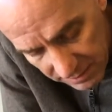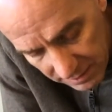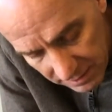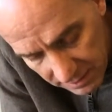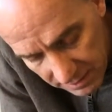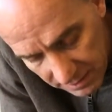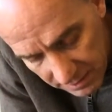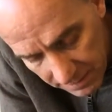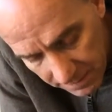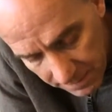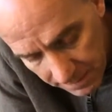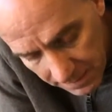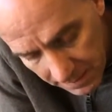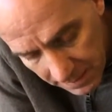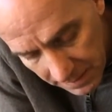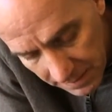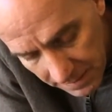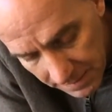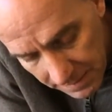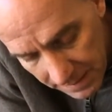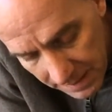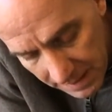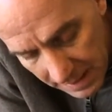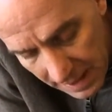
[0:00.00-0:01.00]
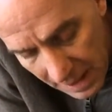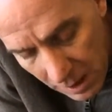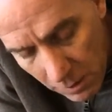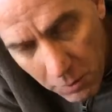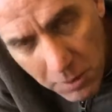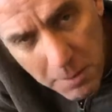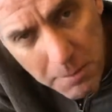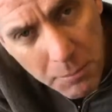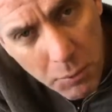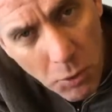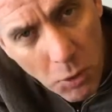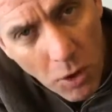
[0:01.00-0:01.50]
and how
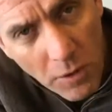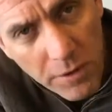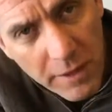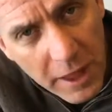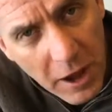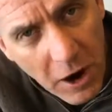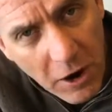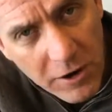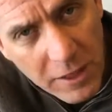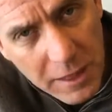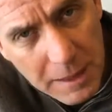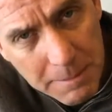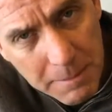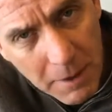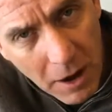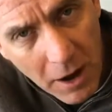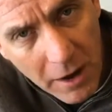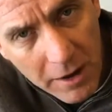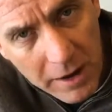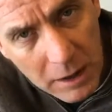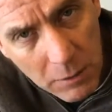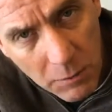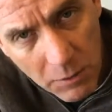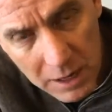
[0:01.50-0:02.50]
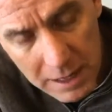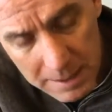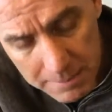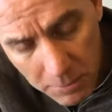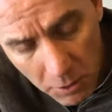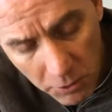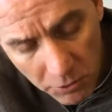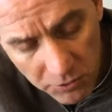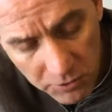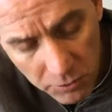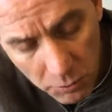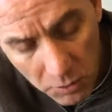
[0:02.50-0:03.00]
important they are to the body. One of the
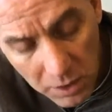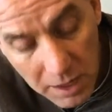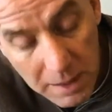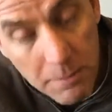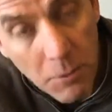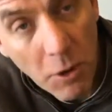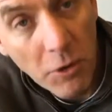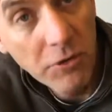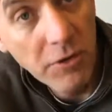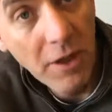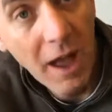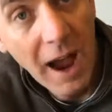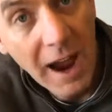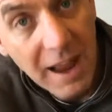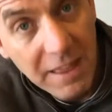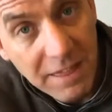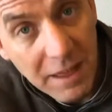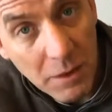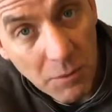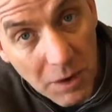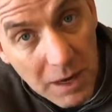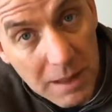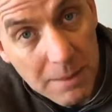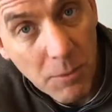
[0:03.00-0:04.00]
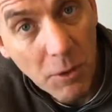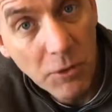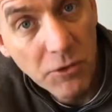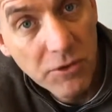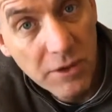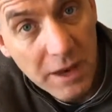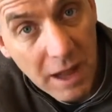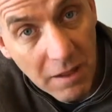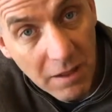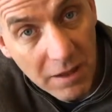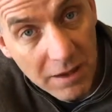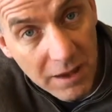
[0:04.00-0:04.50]
most
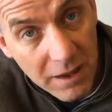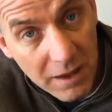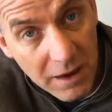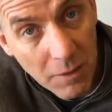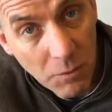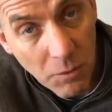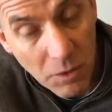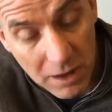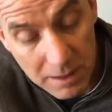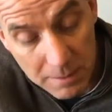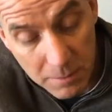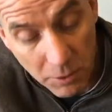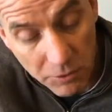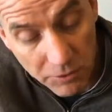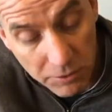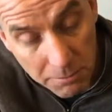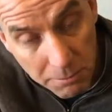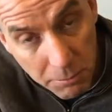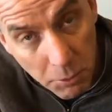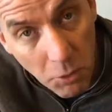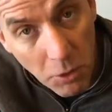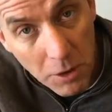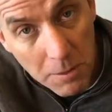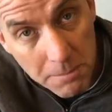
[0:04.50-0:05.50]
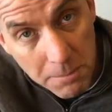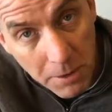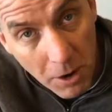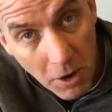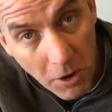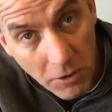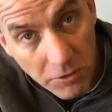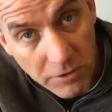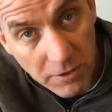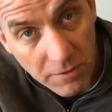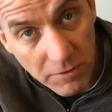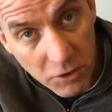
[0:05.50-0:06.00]
delicate and one of the most important
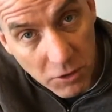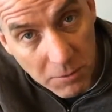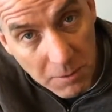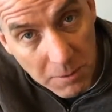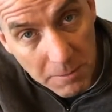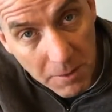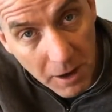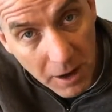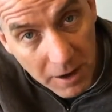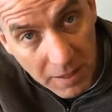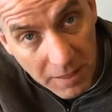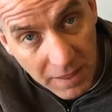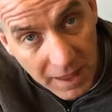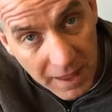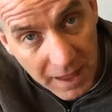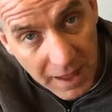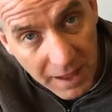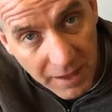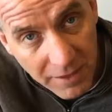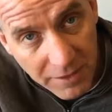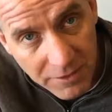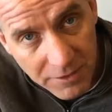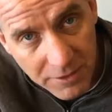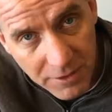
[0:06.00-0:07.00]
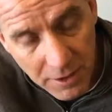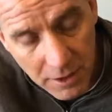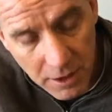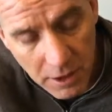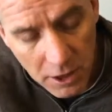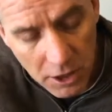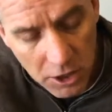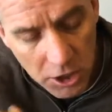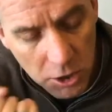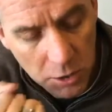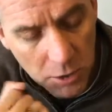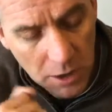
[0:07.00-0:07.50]
parts of the human body, the hands.
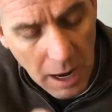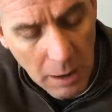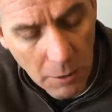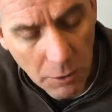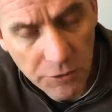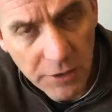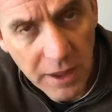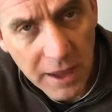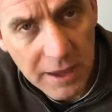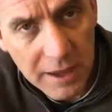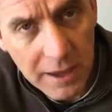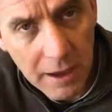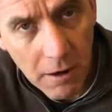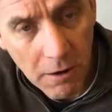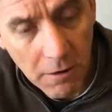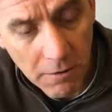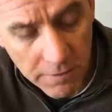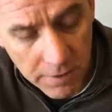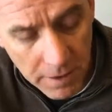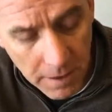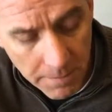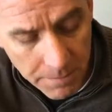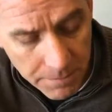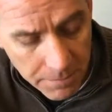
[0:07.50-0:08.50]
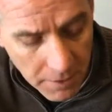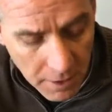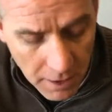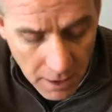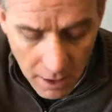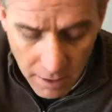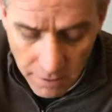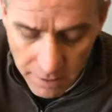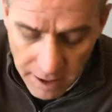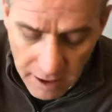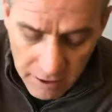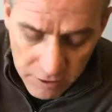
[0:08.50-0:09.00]
You and I will take care of them.
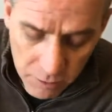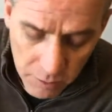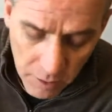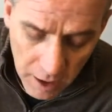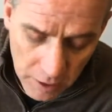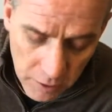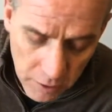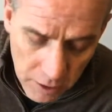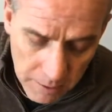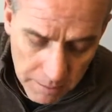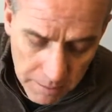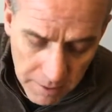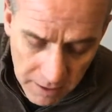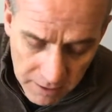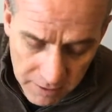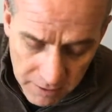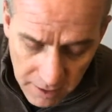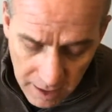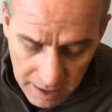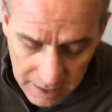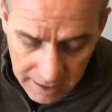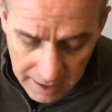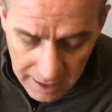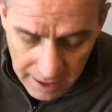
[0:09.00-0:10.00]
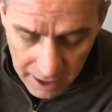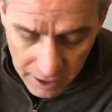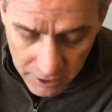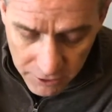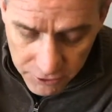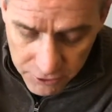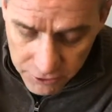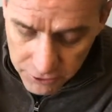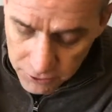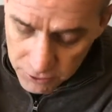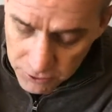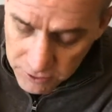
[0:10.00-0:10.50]
That's why I do the best I can
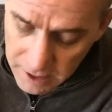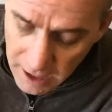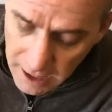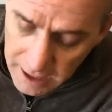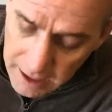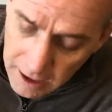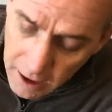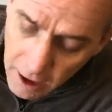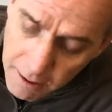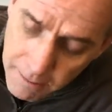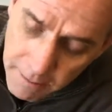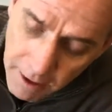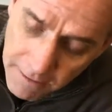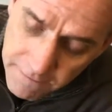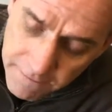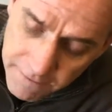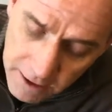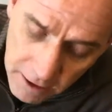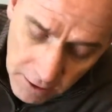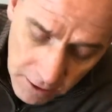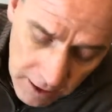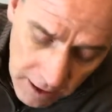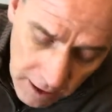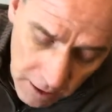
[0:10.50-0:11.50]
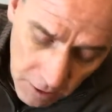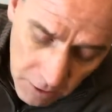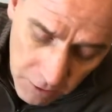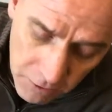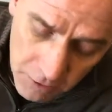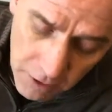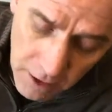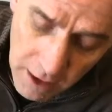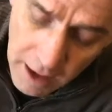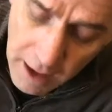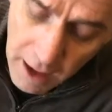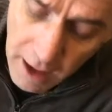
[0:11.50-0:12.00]
to take care of my
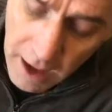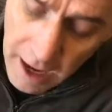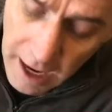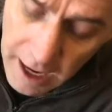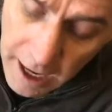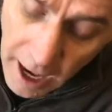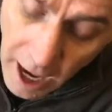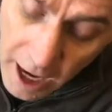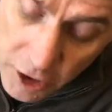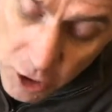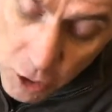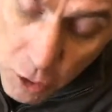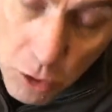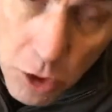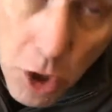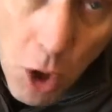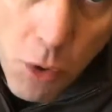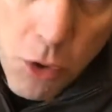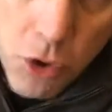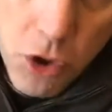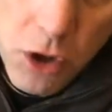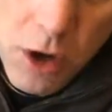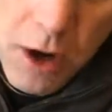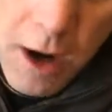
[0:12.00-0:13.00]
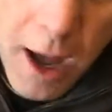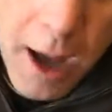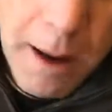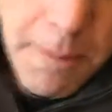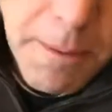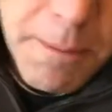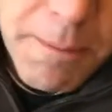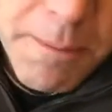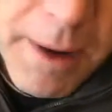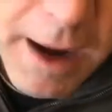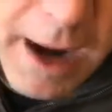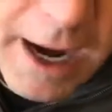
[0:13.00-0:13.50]
fingernails. I do lotion
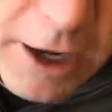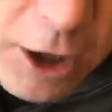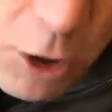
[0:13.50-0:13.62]
up, but I